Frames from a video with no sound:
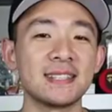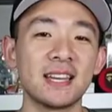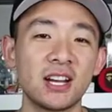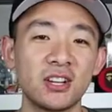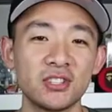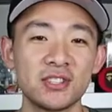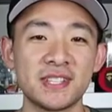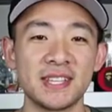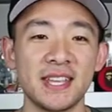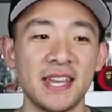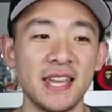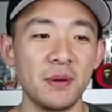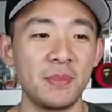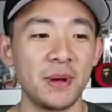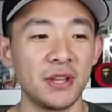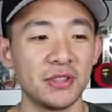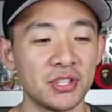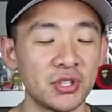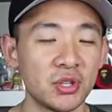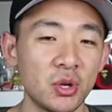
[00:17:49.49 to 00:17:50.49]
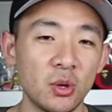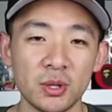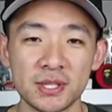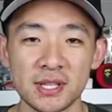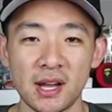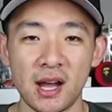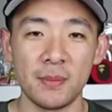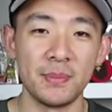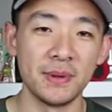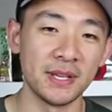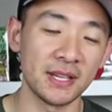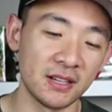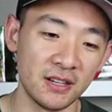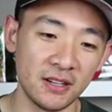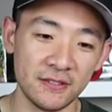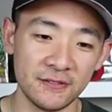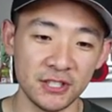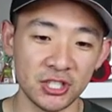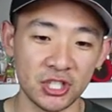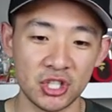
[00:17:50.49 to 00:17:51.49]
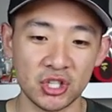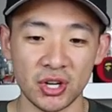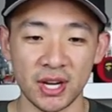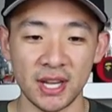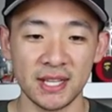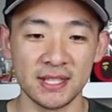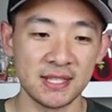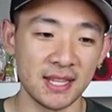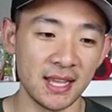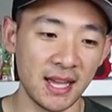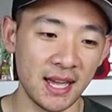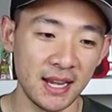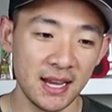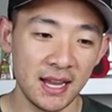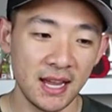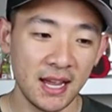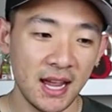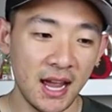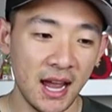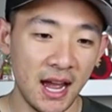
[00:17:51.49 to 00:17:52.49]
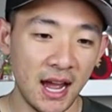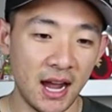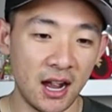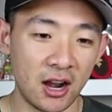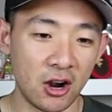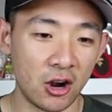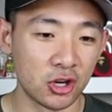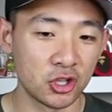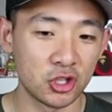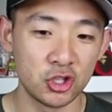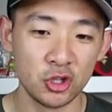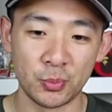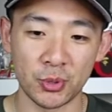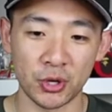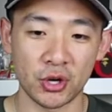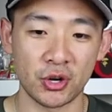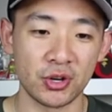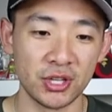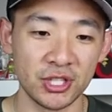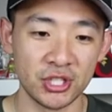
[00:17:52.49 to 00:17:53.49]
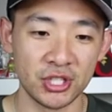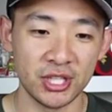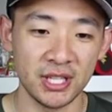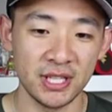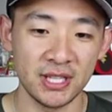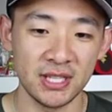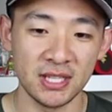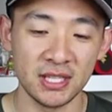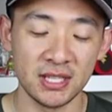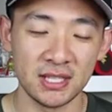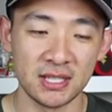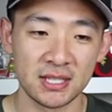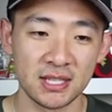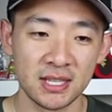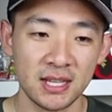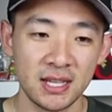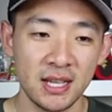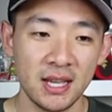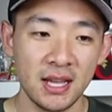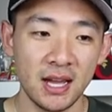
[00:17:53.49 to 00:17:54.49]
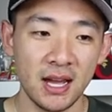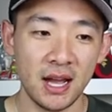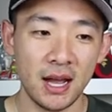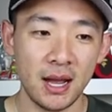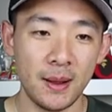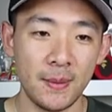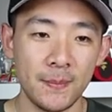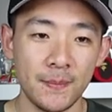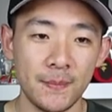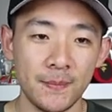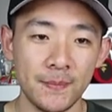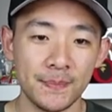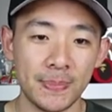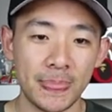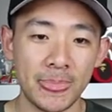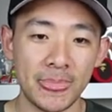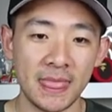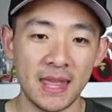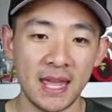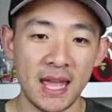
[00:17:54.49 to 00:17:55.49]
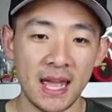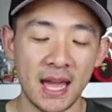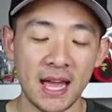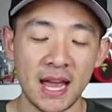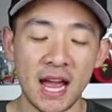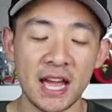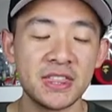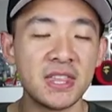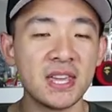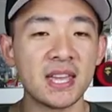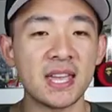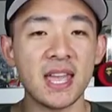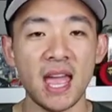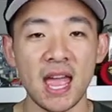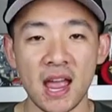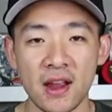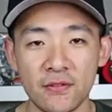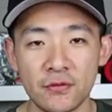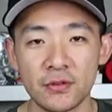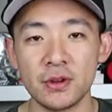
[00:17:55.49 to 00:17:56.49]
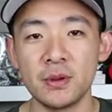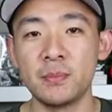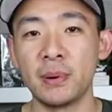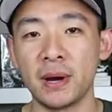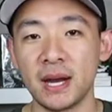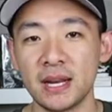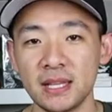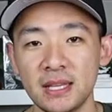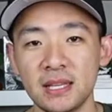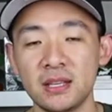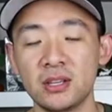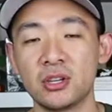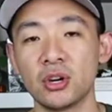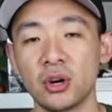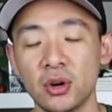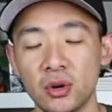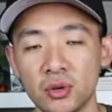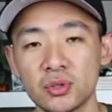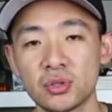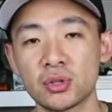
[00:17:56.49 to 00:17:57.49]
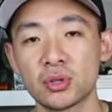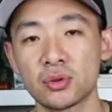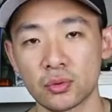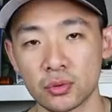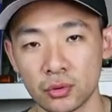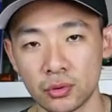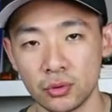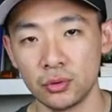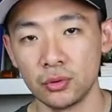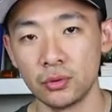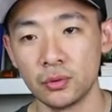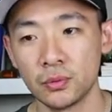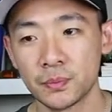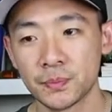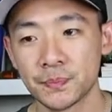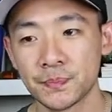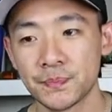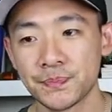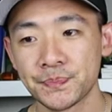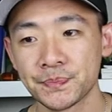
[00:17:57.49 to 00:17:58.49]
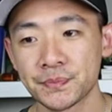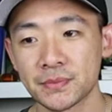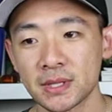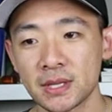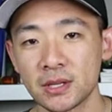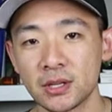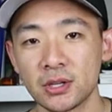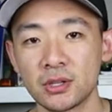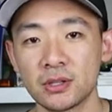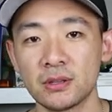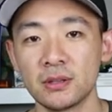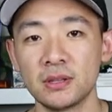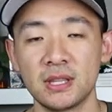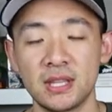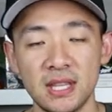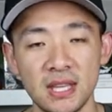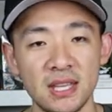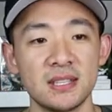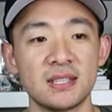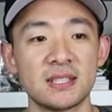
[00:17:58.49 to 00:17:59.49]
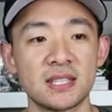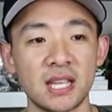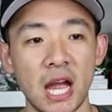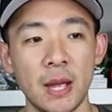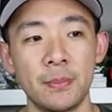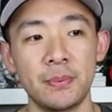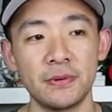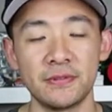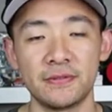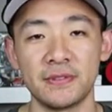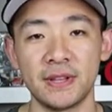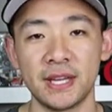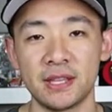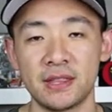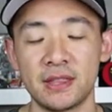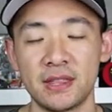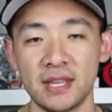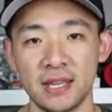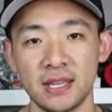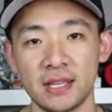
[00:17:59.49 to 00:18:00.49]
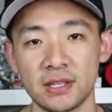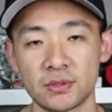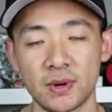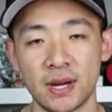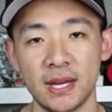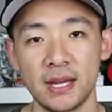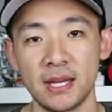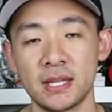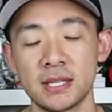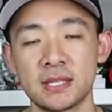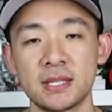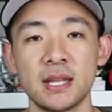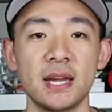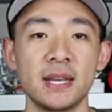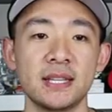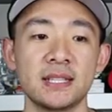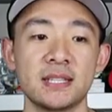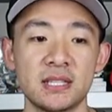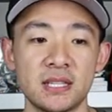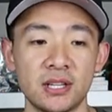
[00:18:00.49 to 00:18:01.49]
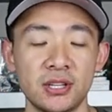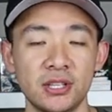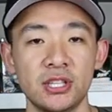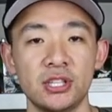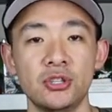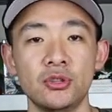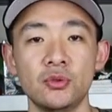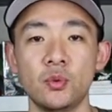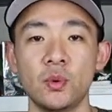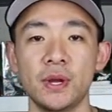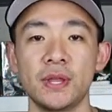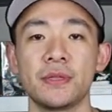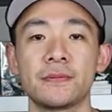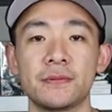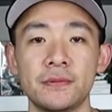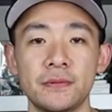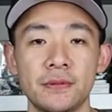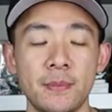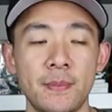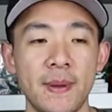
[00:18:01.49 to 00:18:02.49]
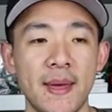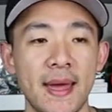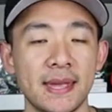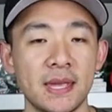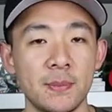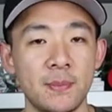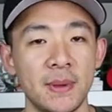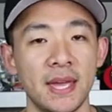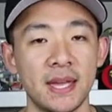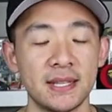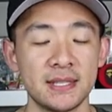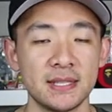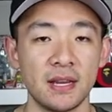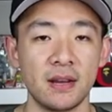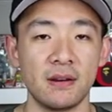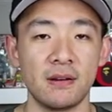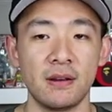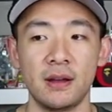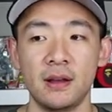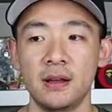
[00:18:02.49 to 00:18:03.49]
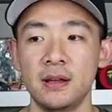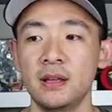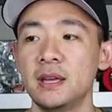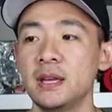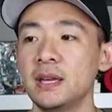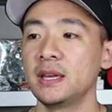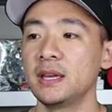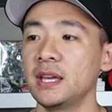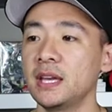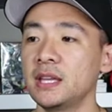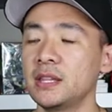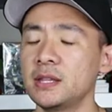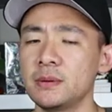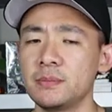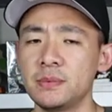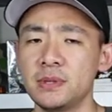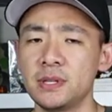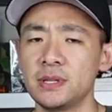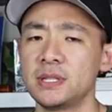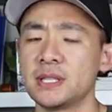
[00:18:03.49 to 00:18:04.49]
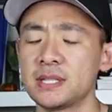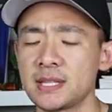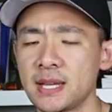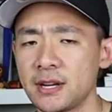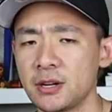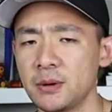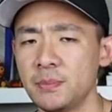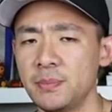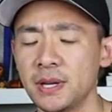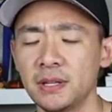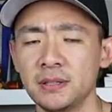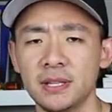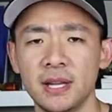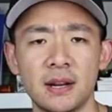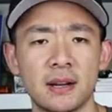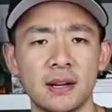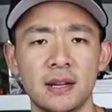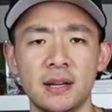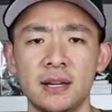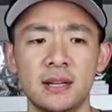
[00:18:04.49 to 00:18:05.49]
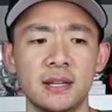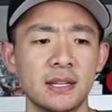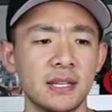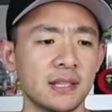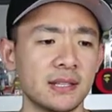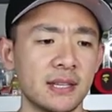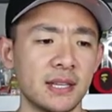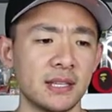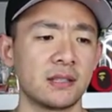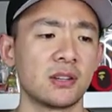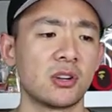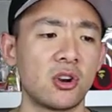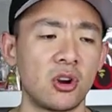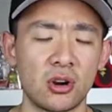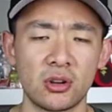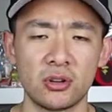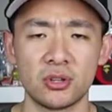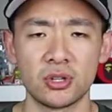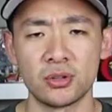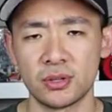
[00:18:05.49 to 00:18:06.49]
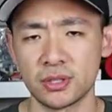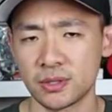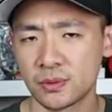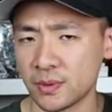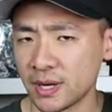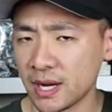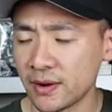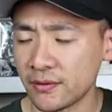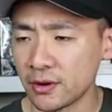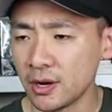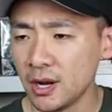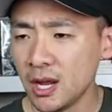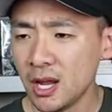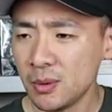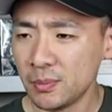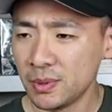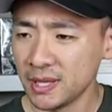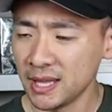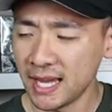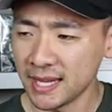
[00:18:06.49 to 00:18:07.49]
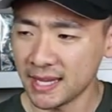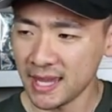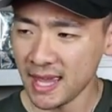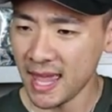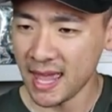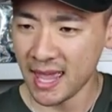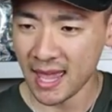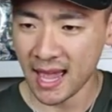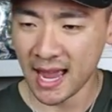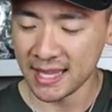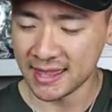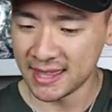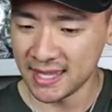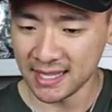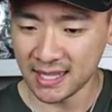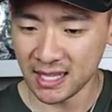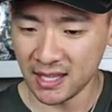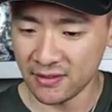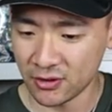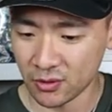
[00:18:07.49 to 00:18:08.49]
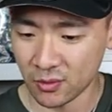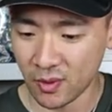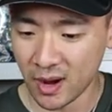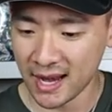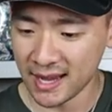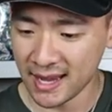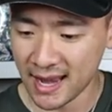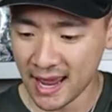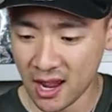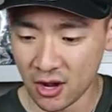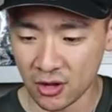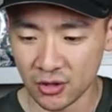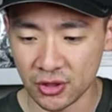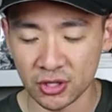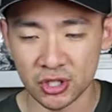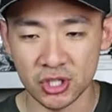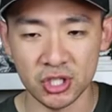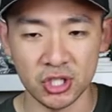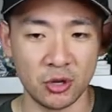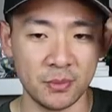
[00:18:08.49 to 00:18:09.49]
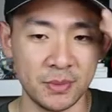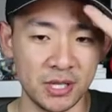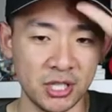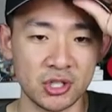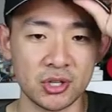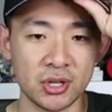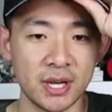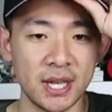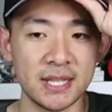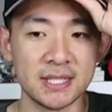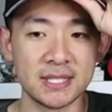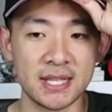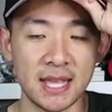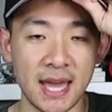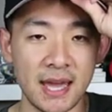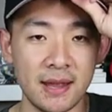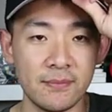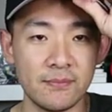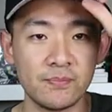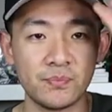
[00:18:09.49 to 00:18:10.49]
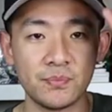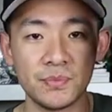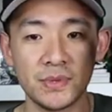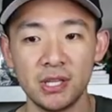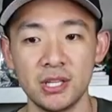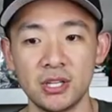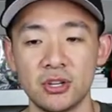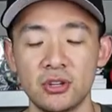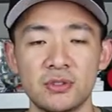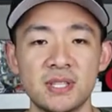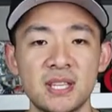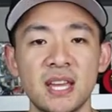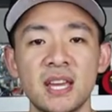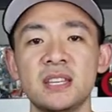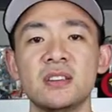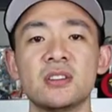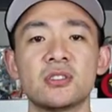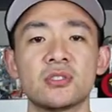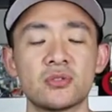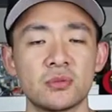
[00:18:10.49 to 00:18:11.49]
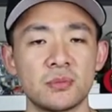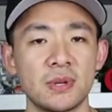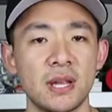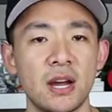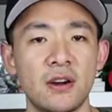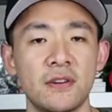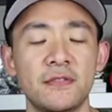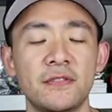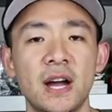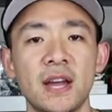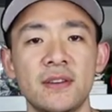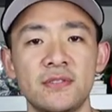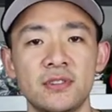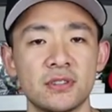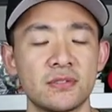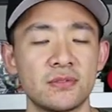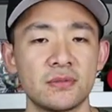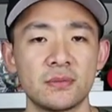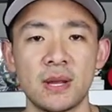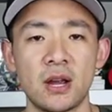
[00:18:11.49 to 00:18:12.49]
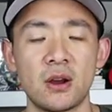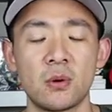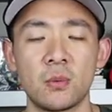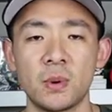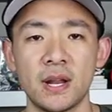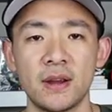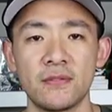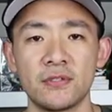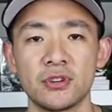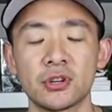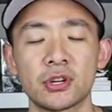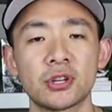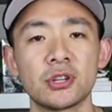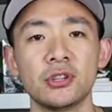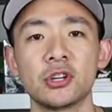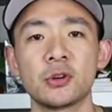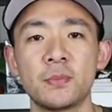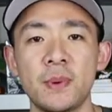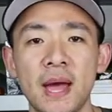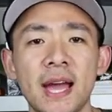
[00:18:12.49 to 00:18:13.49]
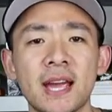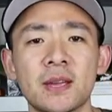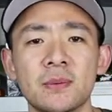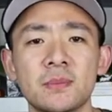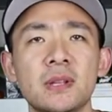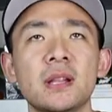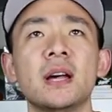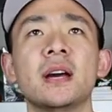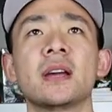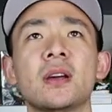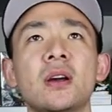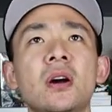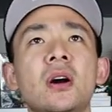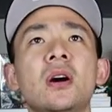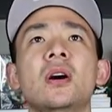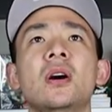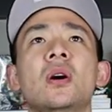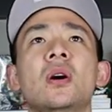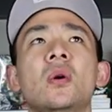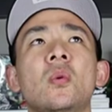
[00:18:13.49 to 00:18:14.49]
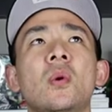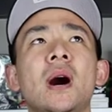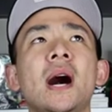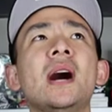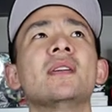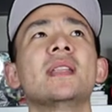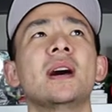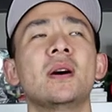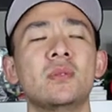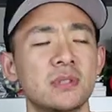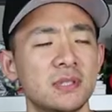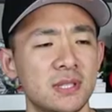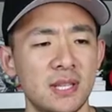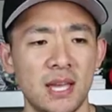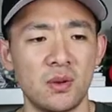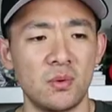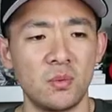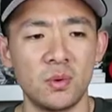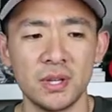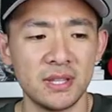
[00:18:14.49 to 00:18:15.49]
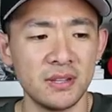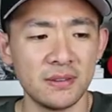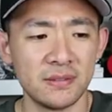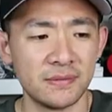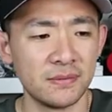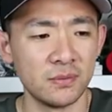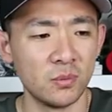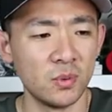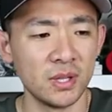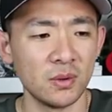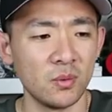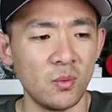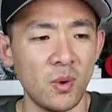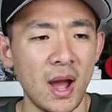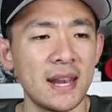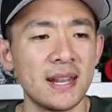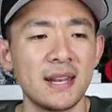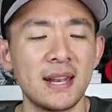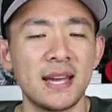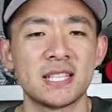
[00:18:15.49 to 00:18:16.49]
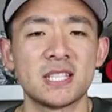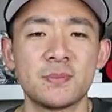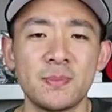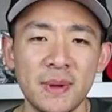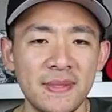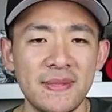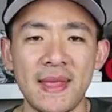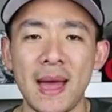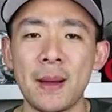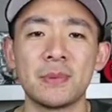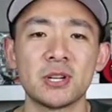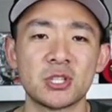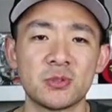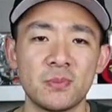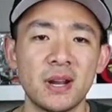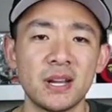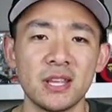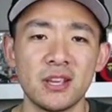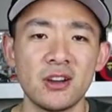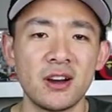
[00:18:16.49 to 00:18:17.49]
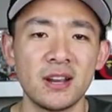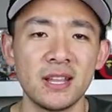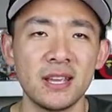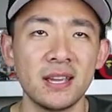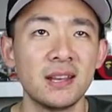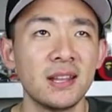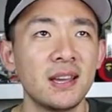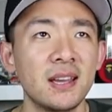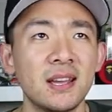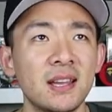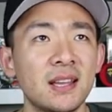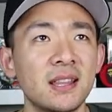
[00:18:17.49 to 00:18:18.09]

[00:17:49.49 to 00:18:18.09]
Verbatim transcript: thing I'll say about this whole topic of these trends that uh, are super cringy is um, I think everybody goes through these type of like things, right? And it's not necessarily you went through the baggy pants era and the, the designer belt era and like the cargo shorts or whatever, but like I think even right now there's so many trends that you know, 10 years from now, five years from now, whatever, you're going to look back and be like, wow, that was like, what the, what, why did I spend that much money on it?